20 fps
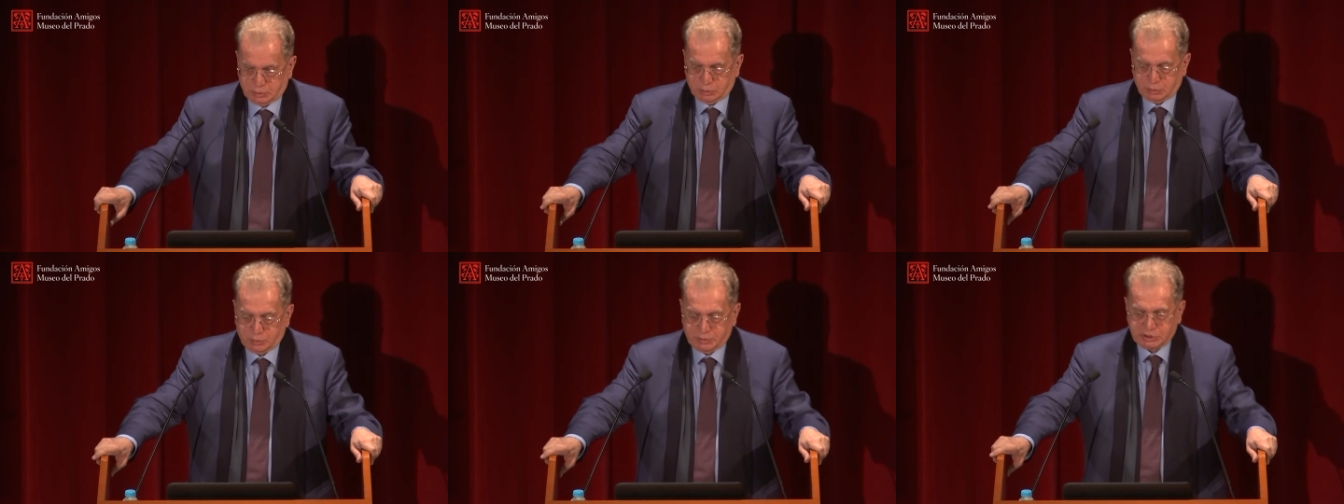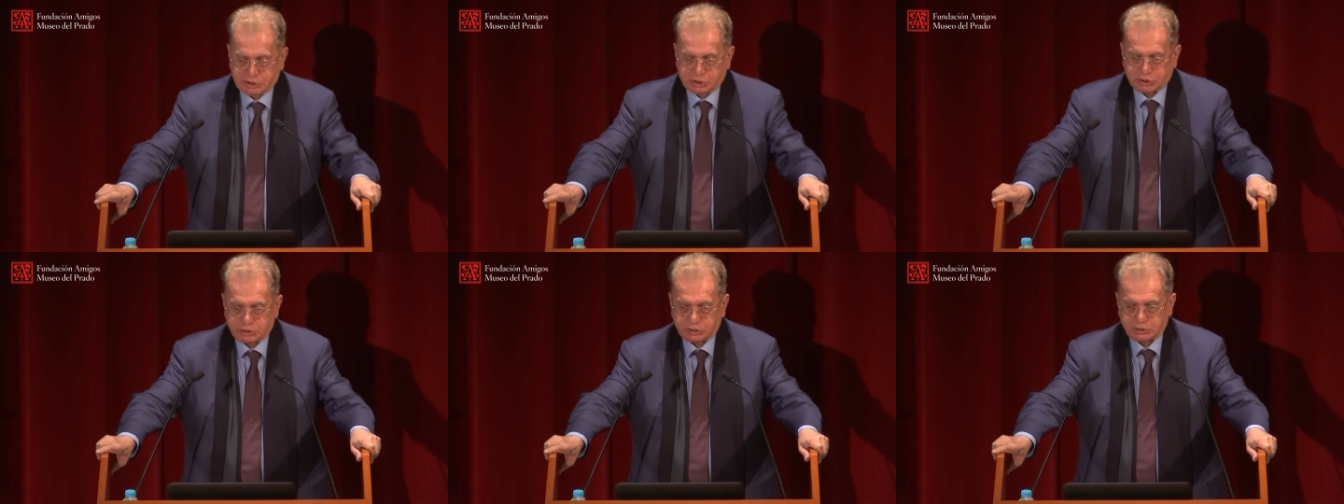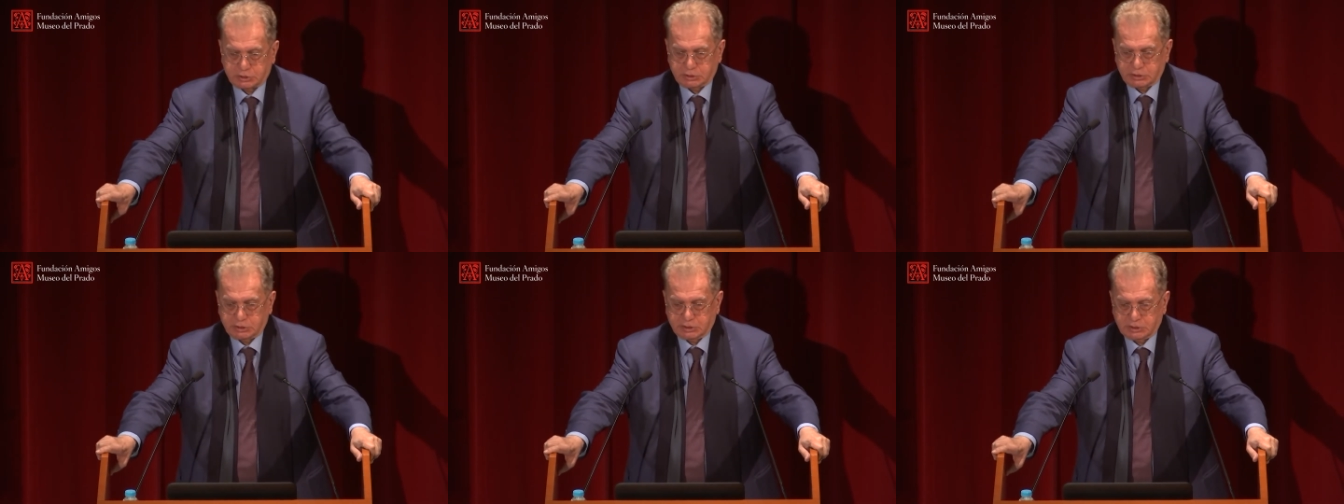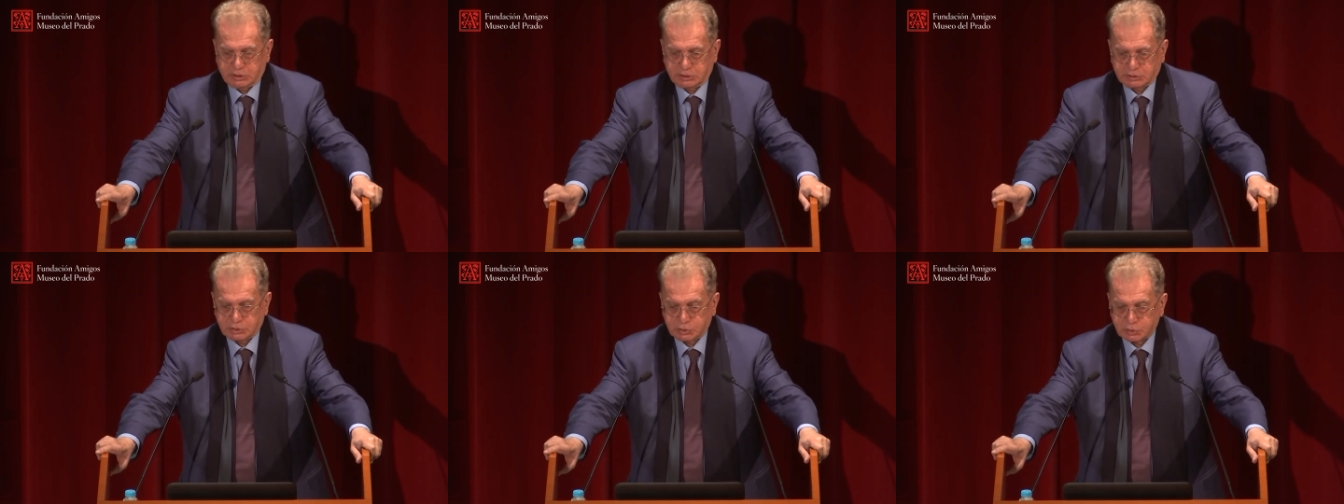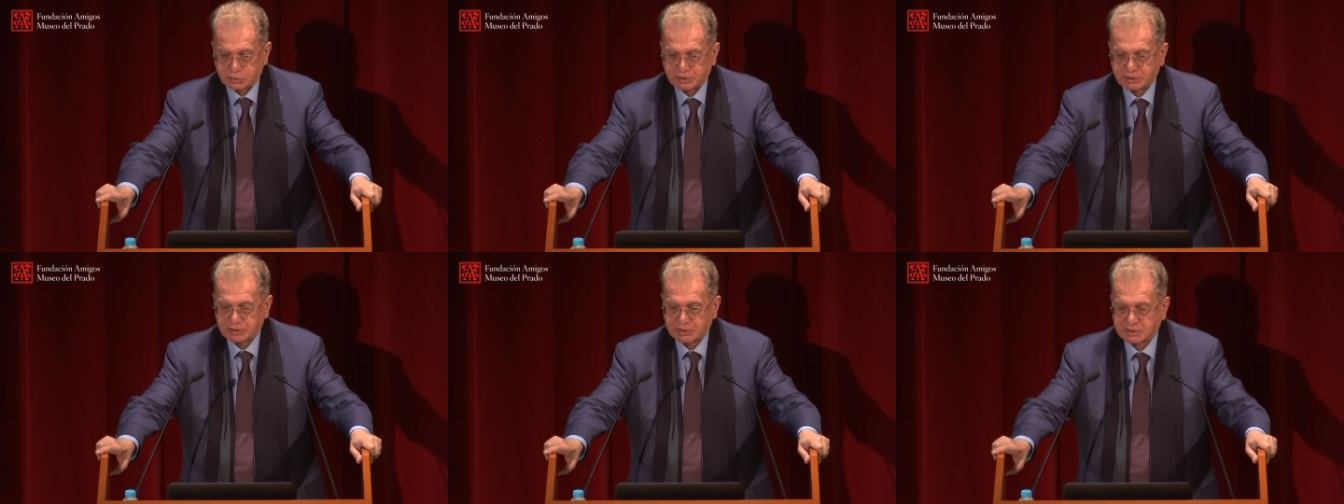which uh,
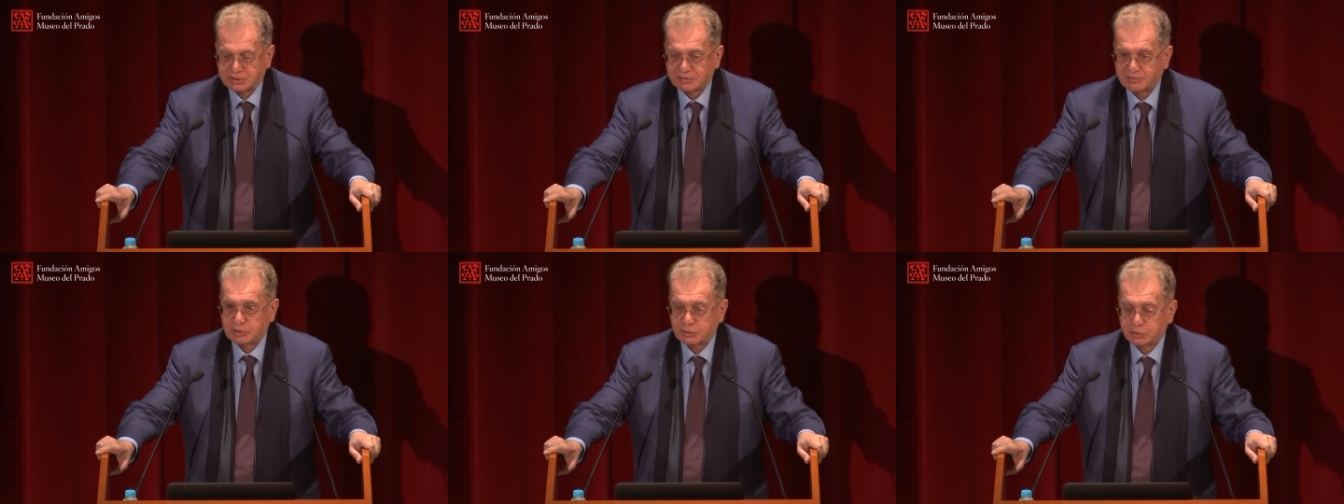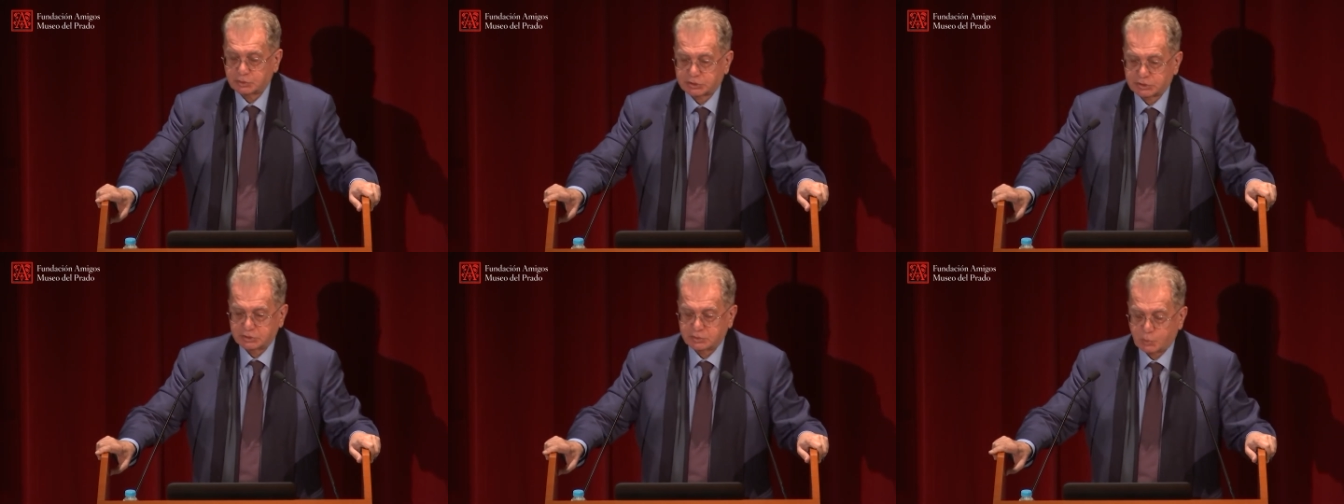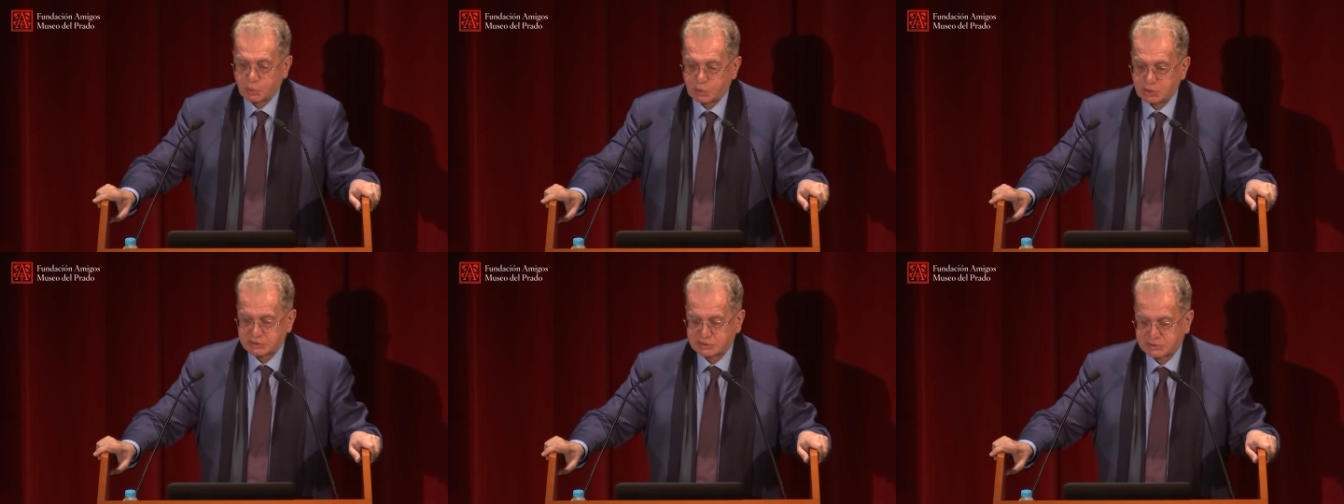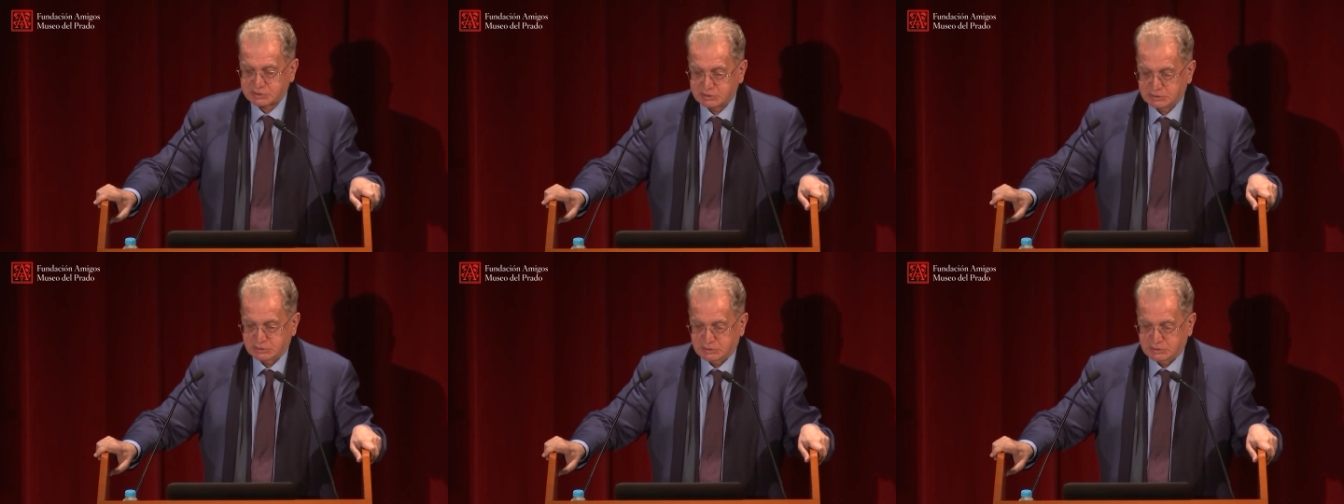during the revolution was